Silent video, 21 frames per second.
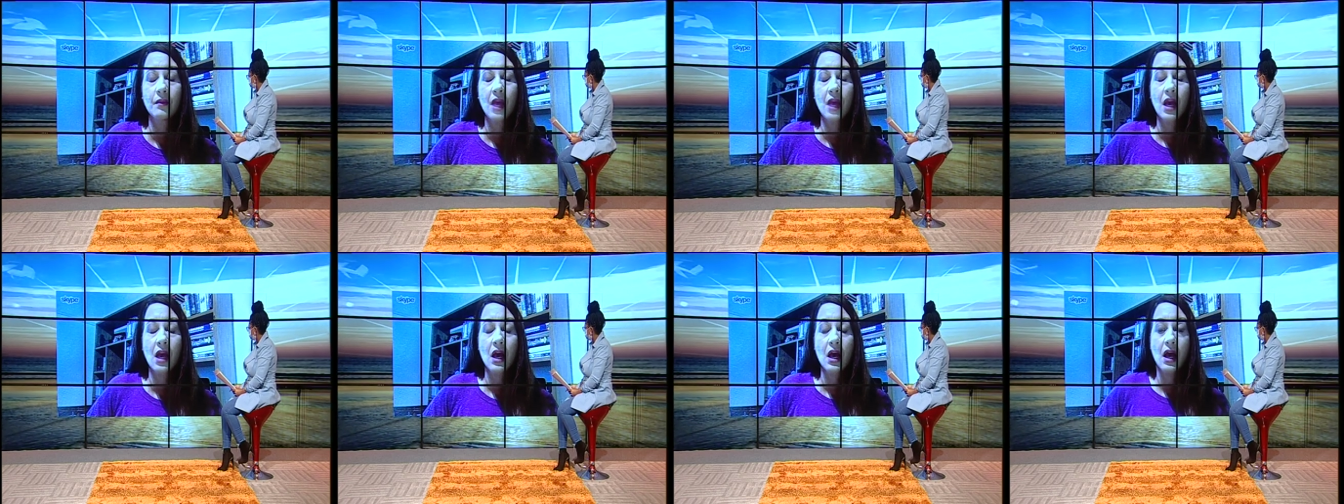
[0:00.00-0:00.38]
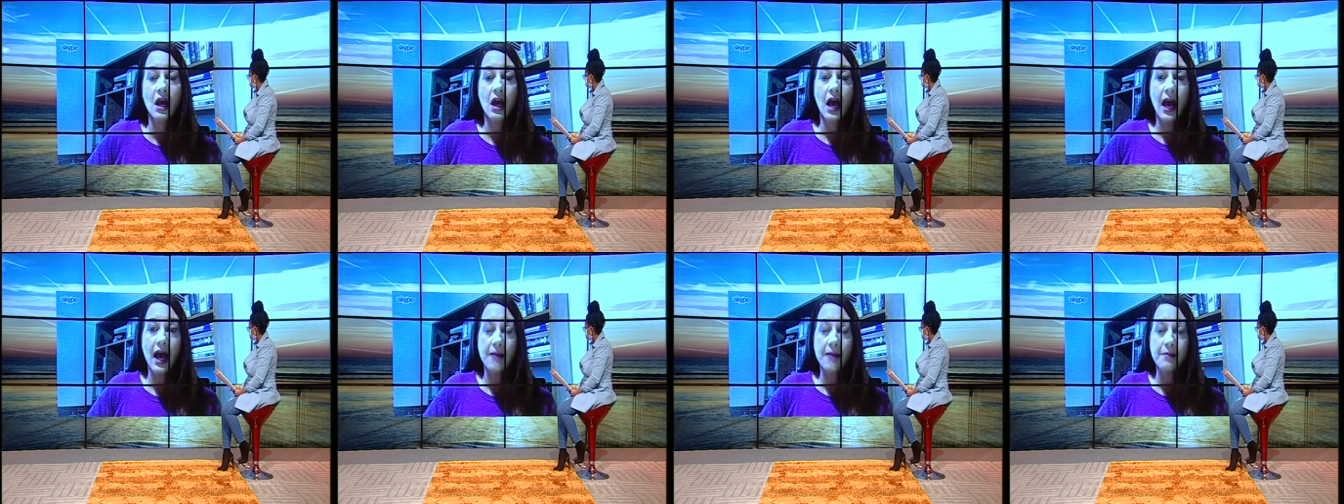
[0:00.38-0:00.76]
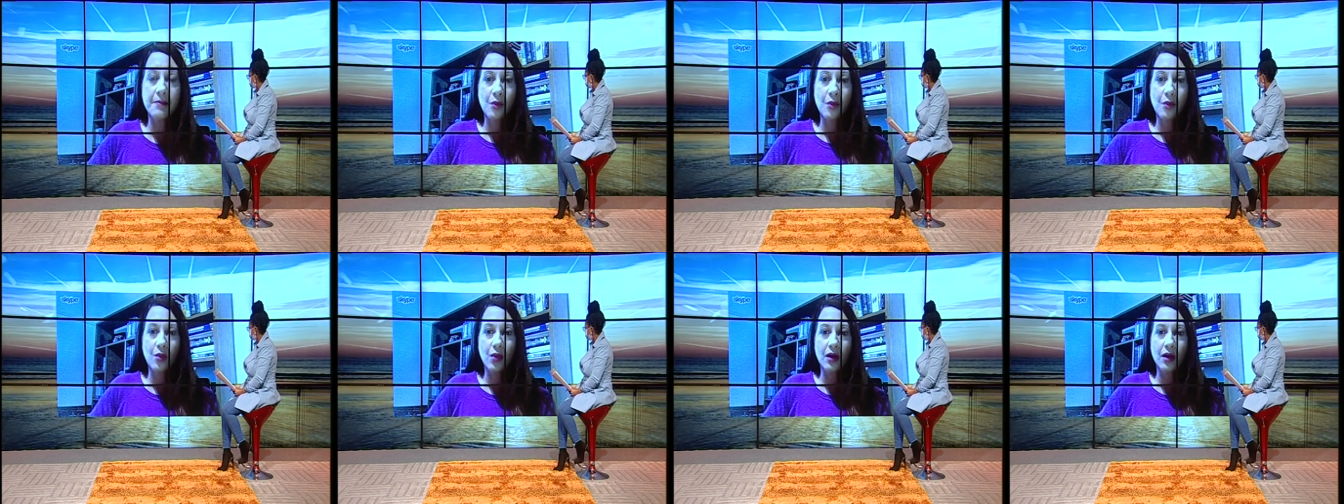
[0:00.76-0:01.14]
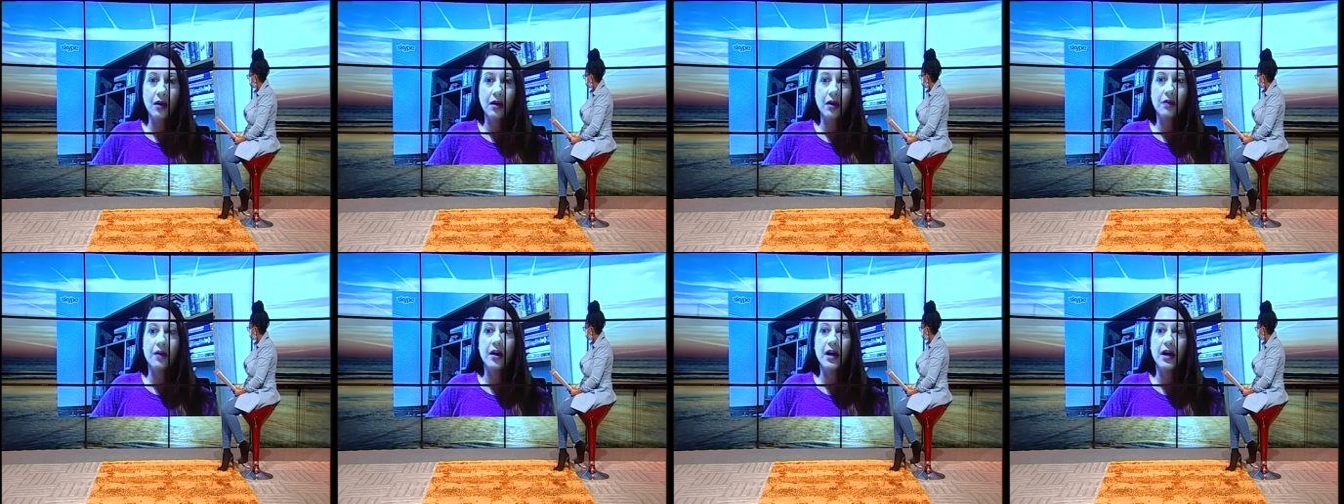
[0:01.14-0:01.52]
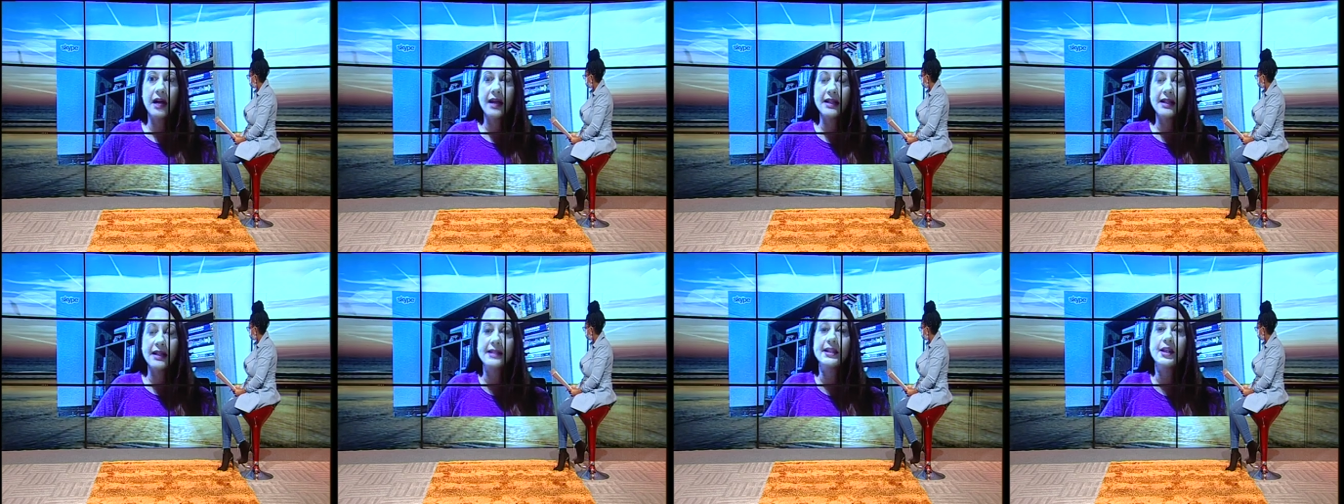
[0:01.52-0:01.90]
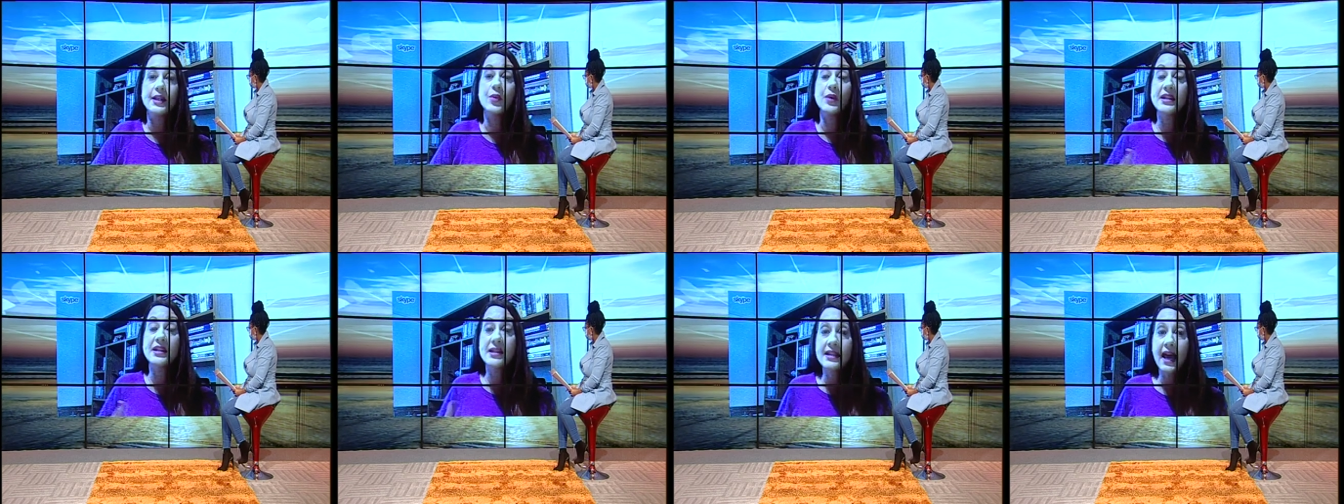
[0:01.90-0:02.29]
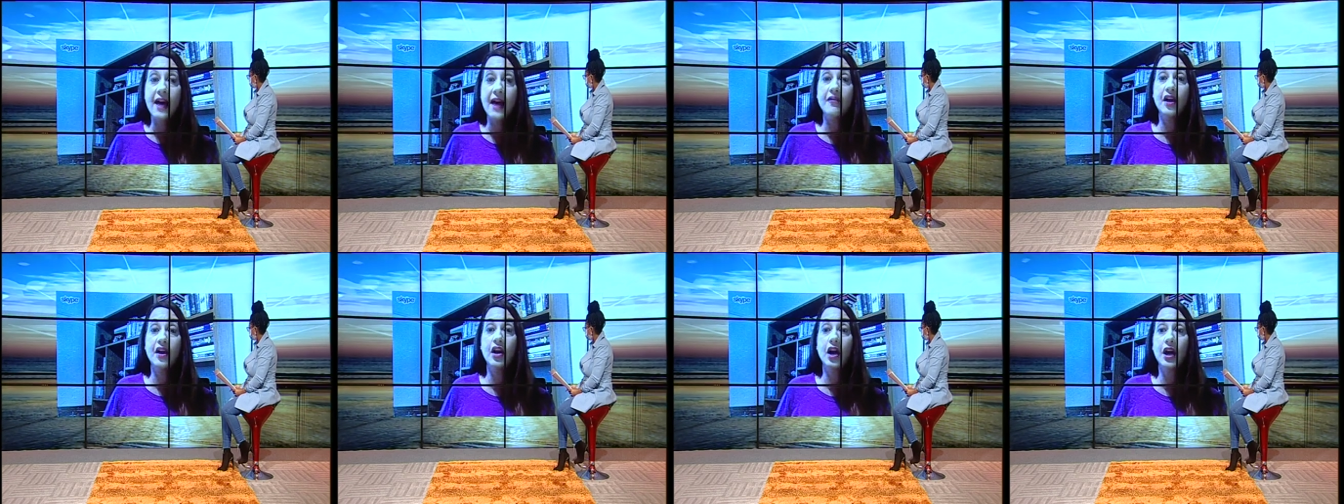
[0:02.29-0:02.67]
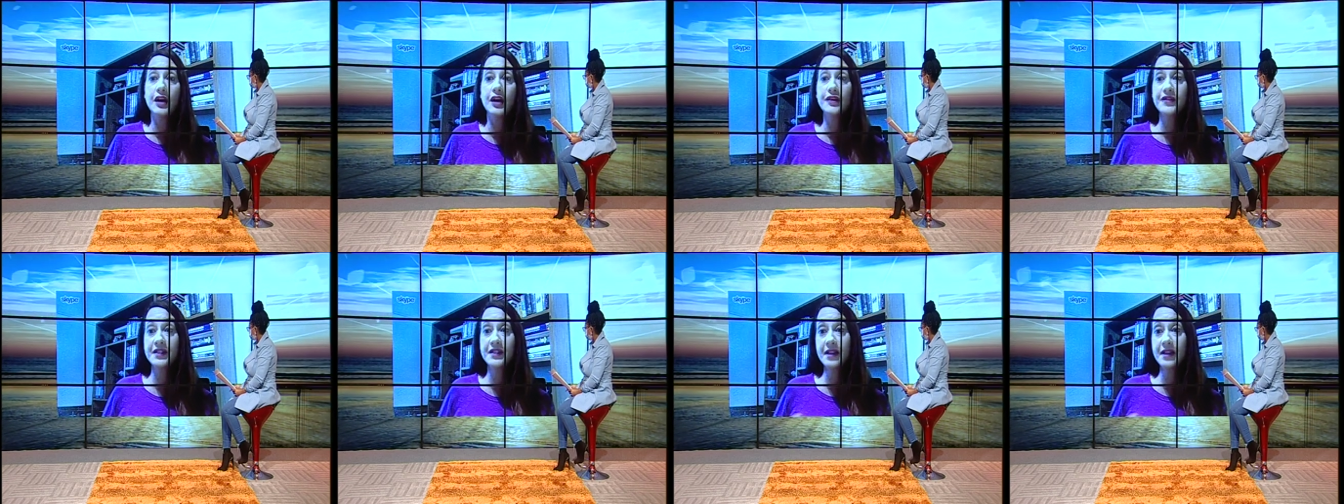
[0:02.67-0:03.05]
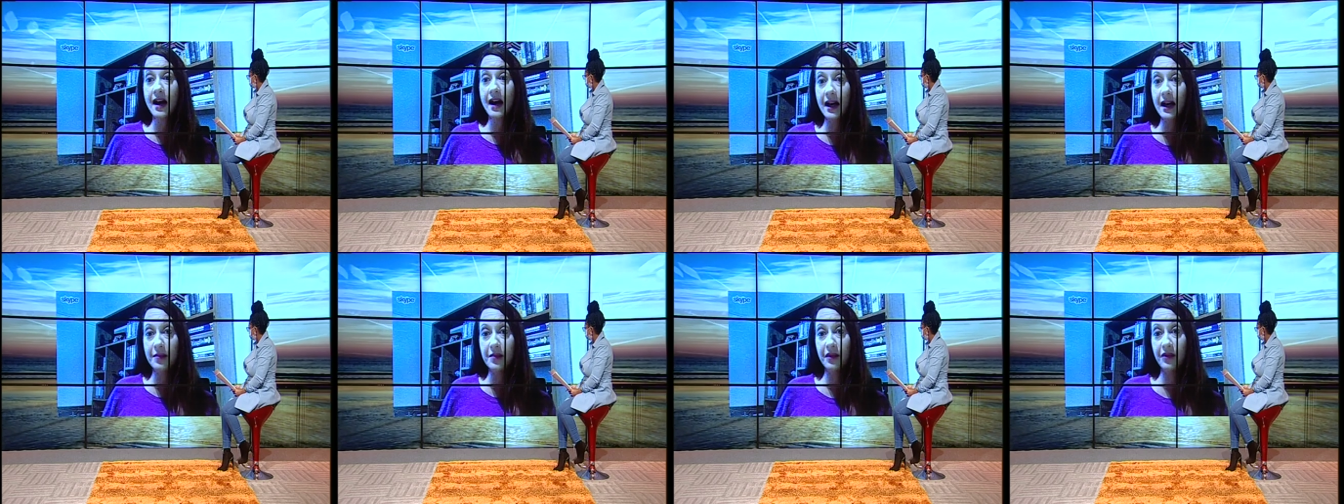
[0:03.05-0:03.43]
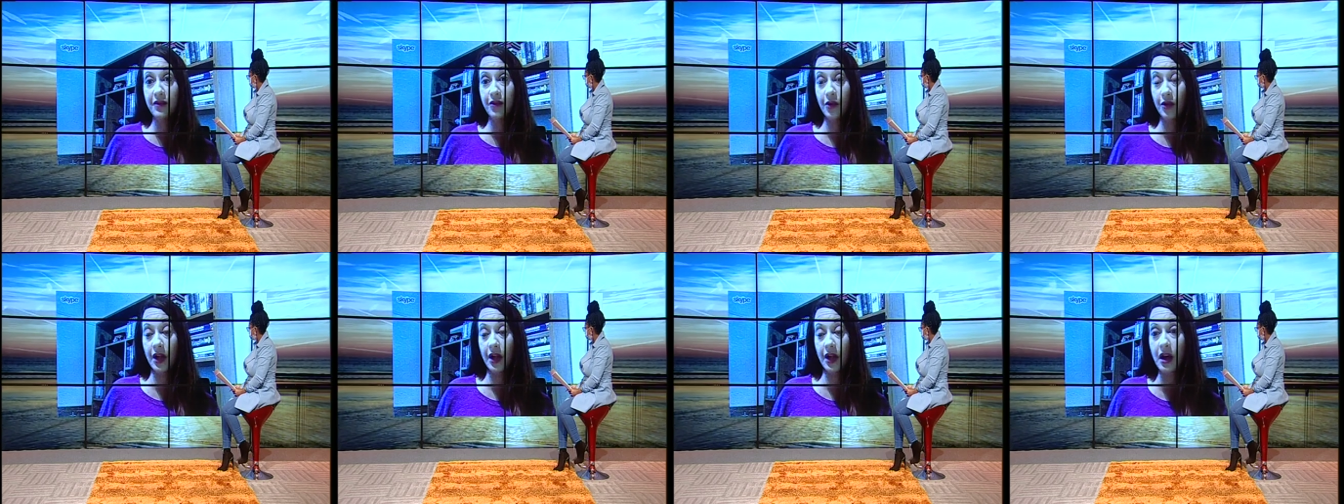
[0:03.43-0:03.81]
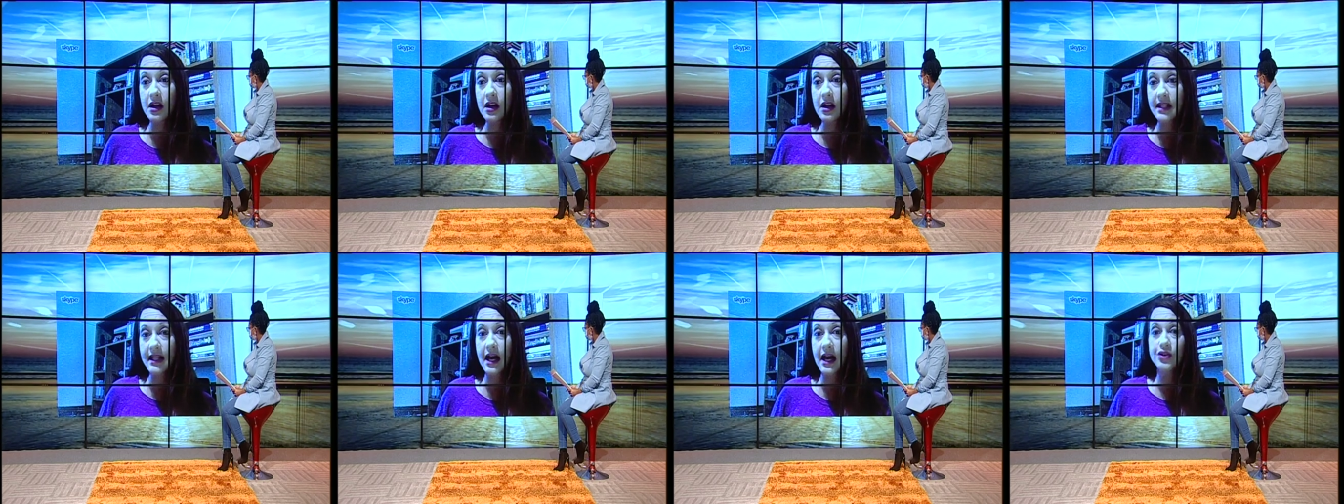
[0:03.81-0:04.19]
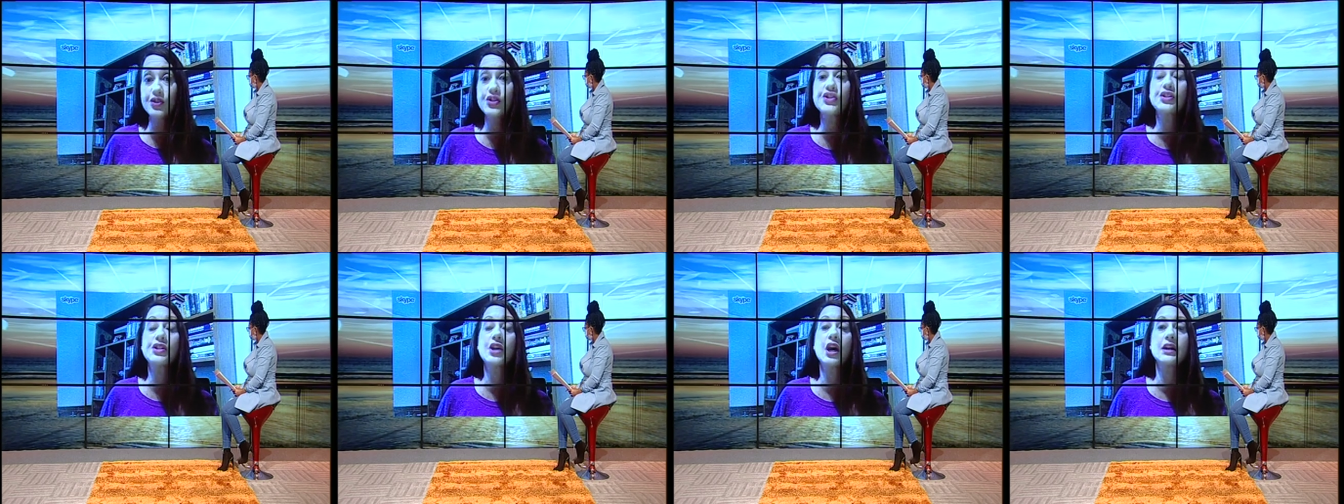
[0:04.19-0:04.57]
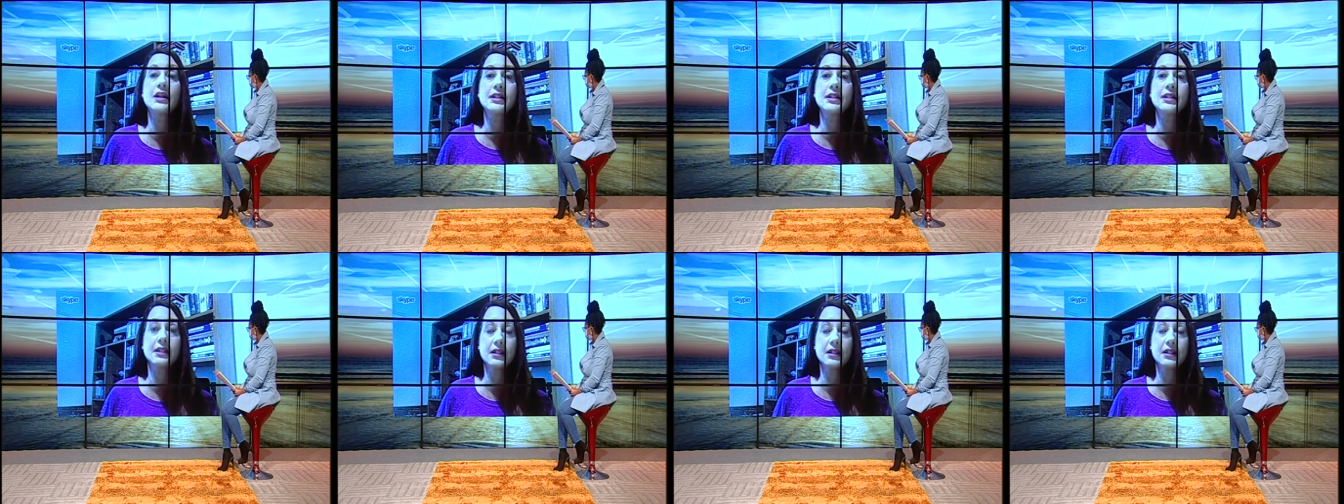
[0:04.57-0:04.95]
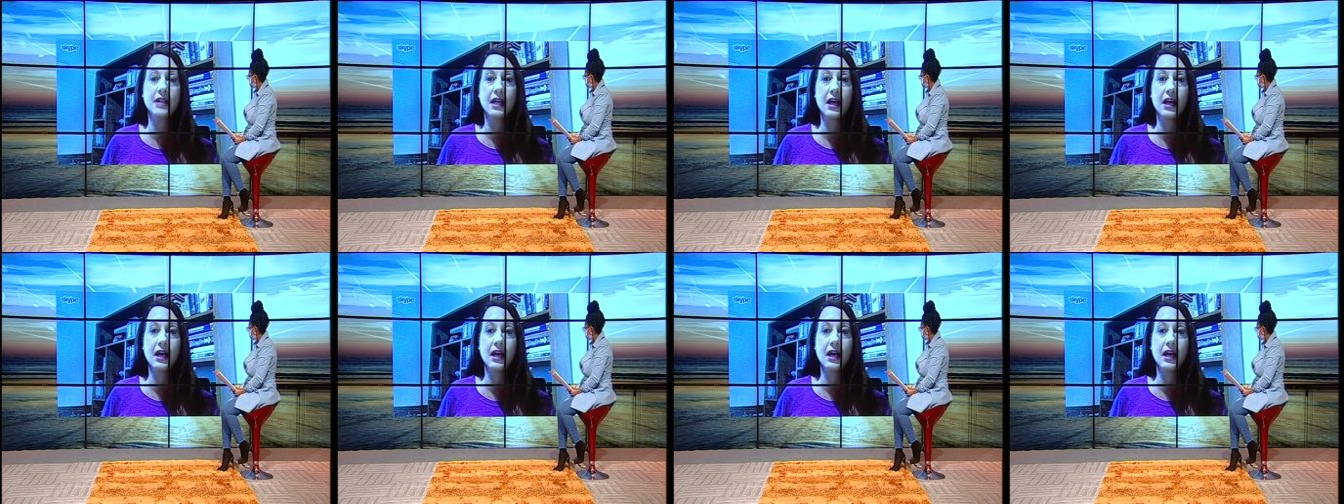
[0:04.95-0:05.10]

Um, well, we didn't have a lot of time the lockdown started uh,